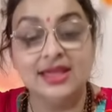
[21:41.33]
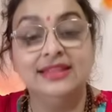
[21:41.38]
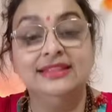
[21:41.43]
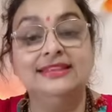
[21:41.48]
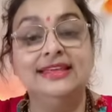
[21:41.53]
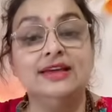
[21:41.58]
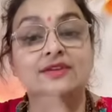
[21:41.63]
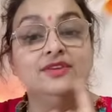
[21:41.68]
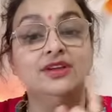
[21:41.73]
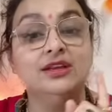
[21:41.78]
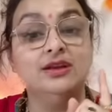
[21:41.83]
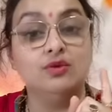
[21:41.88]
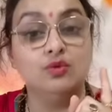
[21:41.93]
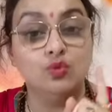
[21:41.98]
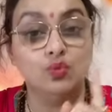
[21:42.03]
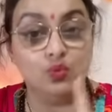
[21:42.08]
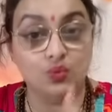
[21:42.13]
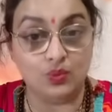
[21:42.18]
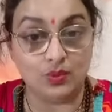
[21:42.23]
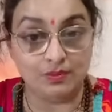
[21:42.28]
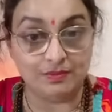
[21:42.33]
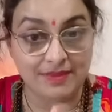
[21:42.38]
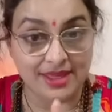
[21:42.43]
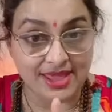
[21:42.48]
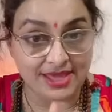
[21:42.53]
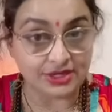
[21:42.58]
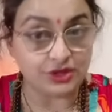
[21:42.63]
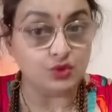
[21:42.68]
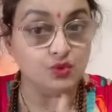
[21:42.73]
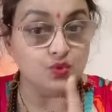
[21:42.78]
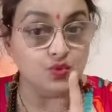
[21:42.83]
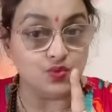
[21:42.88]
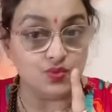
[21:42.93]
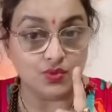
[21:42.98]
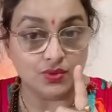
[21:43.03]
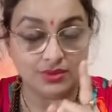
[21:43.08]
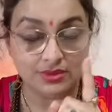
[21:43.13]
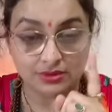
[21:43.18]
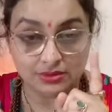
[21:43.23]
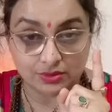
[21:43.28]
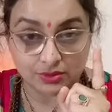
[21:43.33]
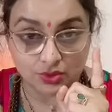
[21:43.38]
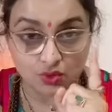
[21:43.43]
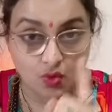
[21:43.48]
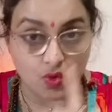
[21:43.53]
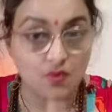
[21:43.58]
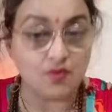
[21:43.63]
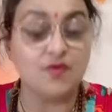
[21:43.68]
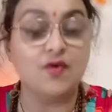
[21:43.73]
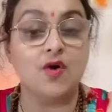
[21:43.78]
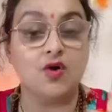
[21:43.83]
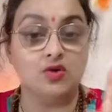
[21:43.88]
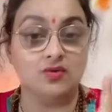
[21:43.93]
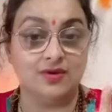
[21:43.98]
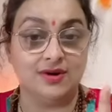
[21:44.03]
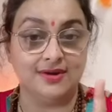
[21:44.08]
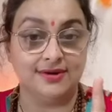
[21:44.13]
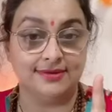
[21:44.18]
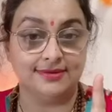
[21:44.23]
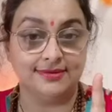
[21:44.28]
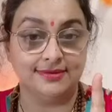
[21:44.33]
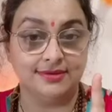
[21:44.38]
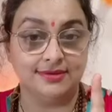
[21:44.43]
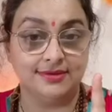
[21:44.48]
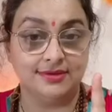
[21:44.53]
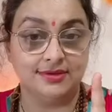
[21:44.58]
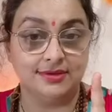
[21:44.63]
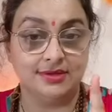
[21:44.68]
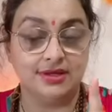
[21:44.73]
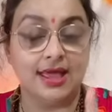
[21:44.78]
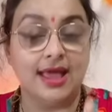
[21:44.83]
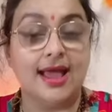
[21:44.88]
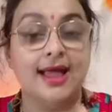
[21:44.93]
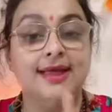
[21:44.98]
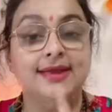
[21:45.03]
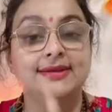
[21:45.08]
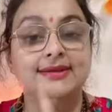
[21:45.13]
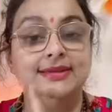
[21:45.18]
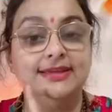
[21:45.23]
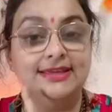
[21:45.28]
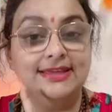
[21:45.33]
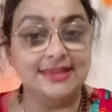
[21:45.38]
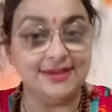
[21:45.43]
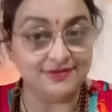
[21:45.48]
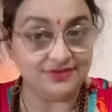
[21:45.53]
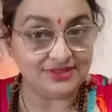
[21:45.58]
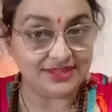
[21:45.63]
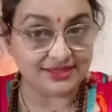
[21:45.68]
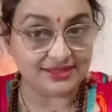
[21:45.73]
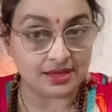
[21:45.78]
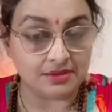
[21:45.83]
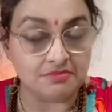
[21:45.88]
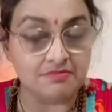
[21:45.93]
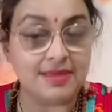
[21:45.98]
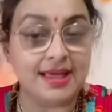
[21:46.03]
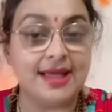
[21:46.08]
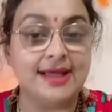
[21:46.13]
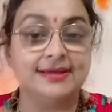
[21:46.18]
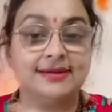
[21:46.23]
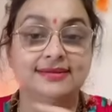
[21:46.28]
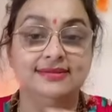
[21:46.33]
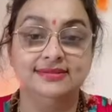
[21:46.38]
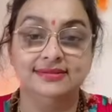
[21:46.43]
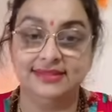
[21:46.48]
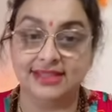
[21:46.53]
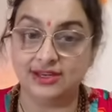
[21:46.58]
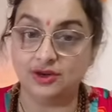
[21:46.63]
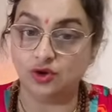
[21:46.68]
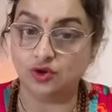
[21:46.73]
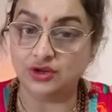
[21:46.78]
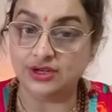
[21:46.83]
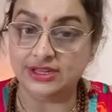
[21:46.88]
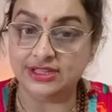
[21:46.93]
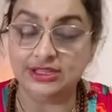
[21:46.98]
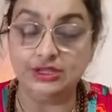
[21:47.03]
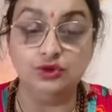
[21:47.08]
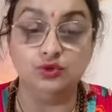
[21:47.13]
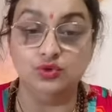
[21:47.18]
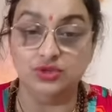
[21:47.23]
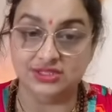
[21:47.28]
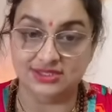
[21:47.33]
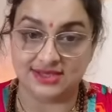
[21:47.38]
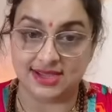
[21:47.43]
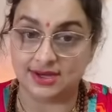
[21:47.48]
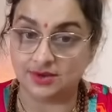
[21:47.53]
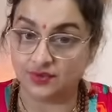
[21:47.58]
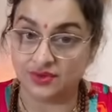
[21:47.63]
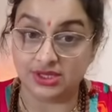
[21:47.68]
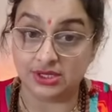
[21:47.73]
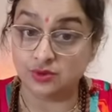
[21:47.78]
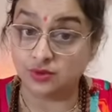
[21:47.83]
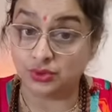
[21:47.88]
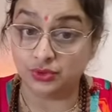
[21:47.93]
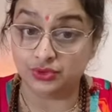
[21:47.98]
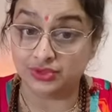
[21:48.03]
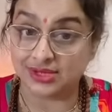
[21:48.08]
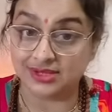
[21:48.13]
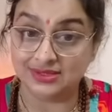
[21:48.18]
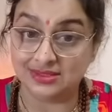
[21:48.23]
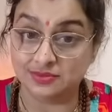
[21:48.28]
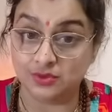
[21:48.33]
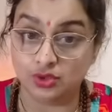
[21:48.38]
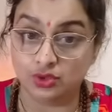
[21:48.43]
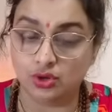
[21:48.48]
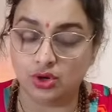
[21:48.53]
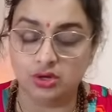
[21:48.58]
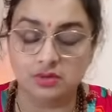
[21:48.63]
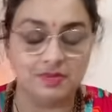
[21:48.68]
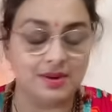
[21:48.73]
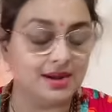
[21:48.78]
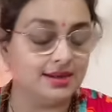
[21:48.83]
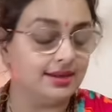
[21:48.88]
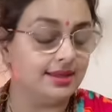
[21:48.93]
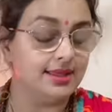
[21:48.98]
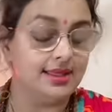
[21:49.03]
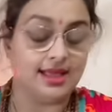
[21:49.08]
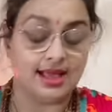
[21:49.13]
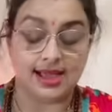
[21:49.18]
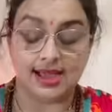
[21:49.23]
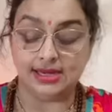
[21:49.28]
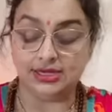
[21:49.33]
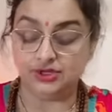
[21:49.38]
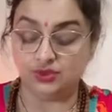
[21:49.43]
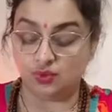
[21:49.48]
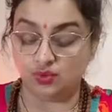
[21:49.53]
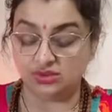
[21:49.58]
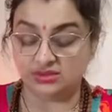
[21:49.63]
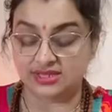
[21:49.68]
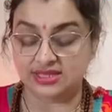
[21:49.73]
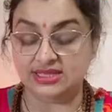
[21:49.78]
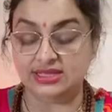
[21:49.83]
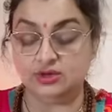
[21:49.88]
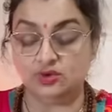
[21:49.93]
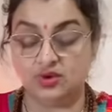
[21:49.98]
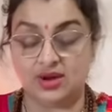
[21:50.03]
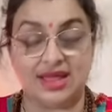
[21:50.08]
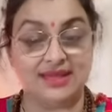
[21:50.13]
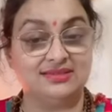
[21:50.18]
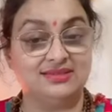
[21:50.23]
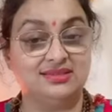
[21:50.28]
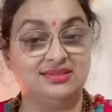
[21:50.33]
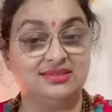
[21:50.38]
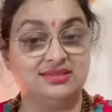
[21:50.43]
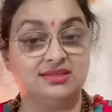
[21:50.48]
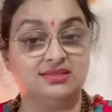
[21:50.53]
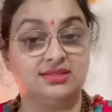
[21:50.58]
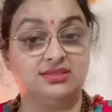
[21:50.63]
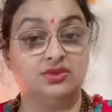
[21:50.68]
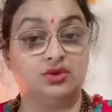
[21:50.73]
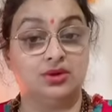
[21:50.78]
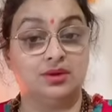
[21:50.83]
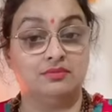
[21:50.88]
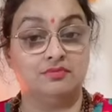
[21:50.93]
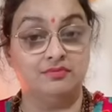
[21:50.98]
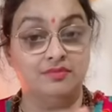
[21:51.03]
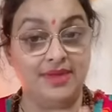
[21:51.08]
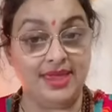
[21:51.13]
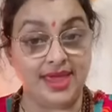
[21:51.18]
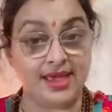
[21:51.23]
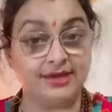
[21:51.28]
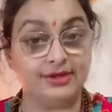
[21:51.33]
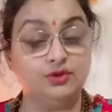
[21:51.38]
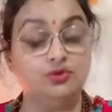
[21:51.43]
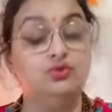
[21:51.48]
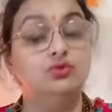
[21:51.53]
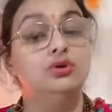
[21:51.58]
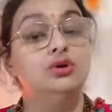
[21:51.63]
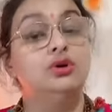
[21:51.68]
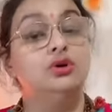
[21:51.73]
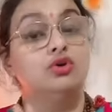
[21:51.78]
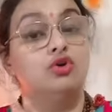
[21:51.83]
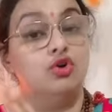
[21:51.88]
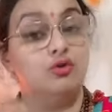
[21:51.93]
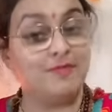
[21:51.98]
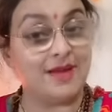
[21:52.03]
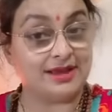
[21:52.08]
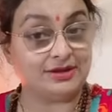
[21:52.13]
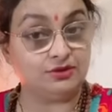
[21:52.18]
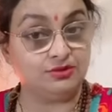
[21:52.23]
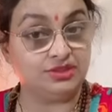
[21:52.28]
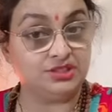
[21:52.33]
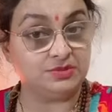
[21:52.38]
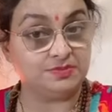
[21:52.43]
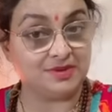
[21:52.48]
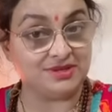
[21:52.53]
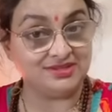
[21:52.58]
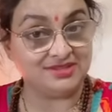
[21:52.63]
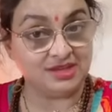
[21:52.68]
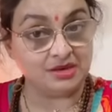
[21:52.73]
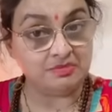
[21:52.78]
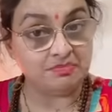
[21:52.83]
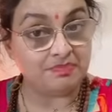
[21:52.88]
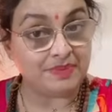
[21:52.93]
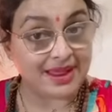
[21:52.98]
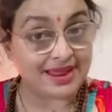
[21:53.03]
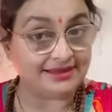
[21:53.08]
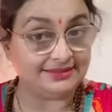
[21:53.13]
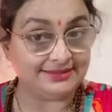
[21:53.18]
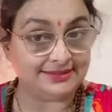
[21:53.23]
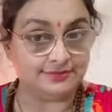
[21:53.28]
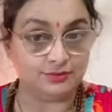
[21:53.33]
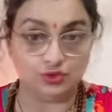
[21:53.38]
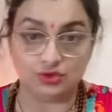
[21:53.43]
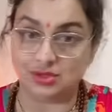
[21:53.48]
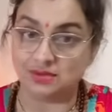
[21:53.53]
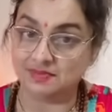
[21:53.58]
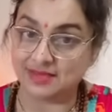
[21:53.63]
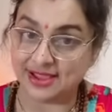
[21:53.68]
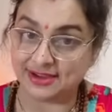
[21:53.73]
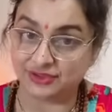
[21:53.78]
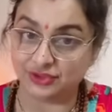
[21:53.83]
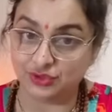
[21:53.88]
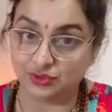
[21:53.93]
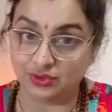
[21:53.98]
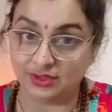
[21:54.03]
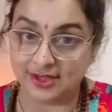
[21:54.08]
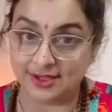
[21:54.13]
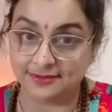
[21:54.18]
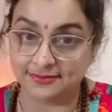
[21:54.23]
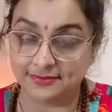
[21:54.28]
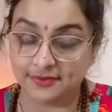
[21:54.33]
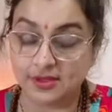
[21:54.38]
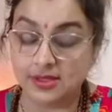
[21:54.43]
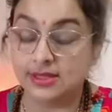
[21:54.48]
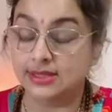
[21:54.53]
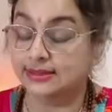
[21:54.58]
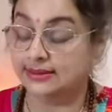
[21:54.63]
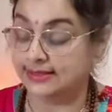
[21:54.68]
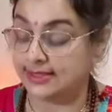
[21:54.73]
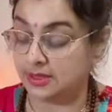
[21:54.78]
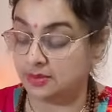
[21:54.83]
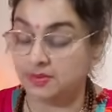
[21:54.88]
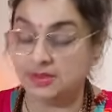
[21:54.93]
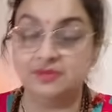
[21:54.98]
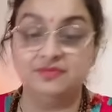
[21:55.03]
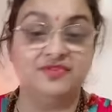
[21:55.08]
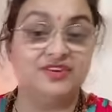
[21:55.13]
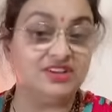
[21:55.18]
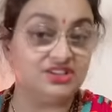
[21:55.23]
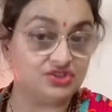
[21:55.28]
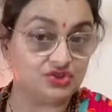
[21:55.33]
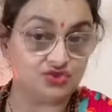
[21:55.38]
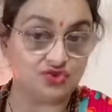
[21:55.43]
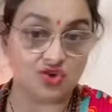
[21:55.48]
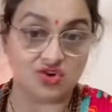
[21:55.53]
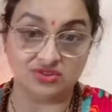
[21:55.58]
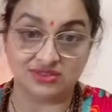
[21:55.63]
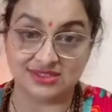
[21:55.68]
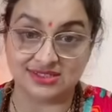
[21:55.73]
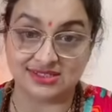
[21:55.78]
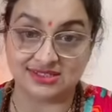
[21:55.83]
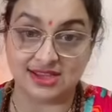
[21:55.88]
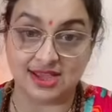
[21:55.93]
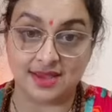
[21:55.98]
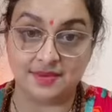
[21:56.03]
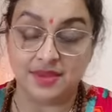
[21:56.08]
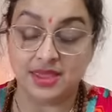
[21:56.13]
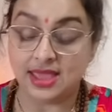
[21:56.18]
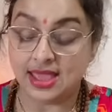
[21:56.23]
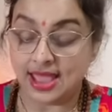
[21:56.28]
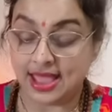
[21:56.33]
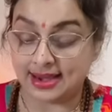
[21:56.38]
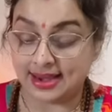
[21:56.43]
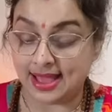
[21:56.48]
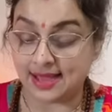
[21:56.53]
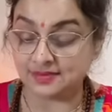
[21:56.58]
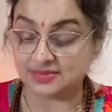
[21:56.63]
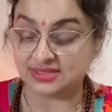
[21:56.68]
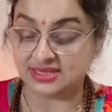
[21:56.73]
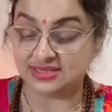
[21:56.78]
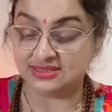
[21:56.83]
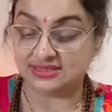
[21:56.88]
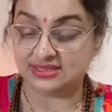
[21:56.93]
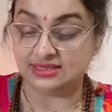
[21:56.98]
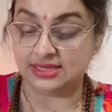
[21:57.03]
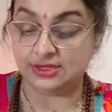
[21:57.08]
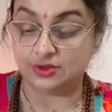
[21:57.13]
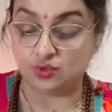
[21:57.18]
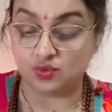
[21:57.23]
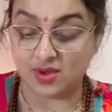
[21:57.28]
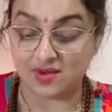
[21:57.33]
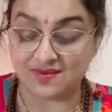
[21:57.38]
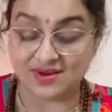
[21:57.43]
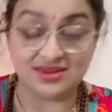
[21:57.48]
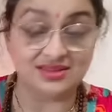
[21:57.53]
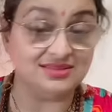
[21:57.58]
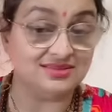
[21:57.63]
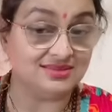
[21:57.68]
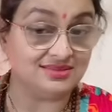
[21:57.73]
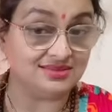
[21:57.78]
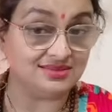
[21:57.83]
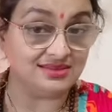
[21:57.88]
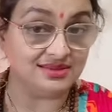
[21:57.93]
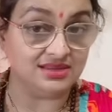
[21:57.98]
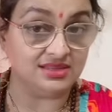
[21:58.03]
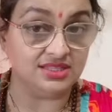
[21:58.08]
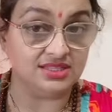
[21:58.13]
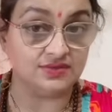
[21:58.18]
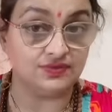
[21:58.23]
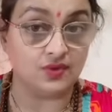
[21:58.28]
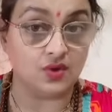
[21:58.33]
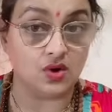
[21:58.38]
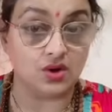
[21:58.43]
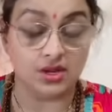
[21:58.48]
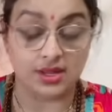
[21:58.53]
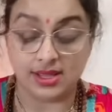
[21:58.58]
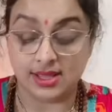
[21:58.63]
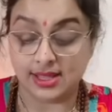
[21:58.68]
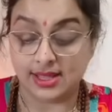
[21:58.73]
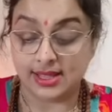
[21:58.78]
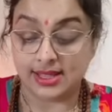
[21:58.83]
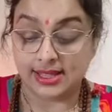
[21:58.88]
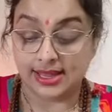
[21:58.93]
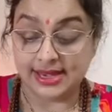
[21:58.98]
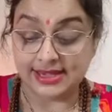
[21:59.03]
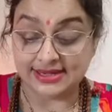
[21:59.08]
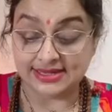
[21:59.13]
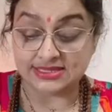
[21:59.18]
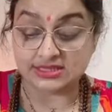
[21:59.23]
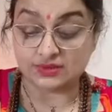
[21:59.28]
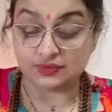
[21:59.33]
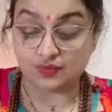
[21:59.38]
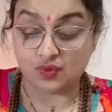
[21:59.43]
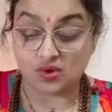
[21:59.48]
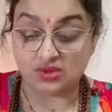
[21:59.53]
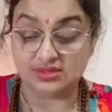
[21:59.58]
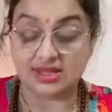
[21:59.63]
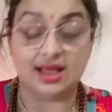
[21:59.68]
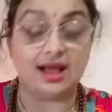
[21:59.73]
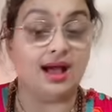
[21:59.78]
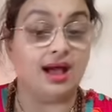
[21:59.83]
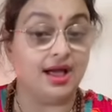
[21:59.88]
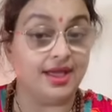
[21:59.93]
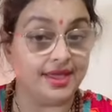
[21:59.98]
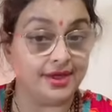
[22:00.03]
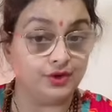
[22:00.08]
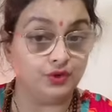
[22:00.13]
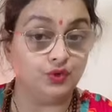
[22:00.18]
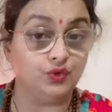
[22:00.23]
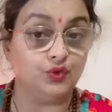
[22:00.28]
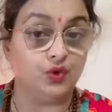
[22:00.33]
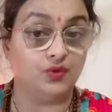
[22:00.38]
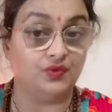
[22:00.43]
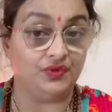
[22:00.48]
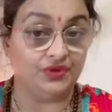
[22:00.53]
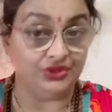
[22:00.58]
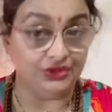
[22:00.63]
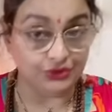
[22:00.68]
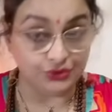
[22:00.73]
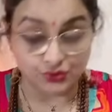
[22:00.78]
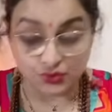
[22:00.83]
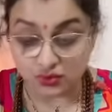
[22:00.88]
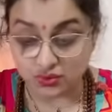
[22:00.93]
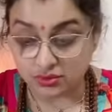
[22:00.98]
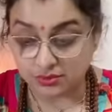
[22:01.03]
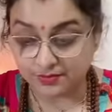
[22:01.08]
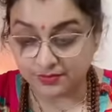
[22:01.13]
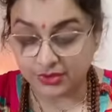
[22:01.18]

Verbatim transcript: they will make you go forward and if they come back then only you decide whether you want to take them or not but i don't think your ancestors is going to make you go back to this person and beg them to come back to your life they are being very strong this time and i'm sensing like whoever is this reading is for it is for the higher good of you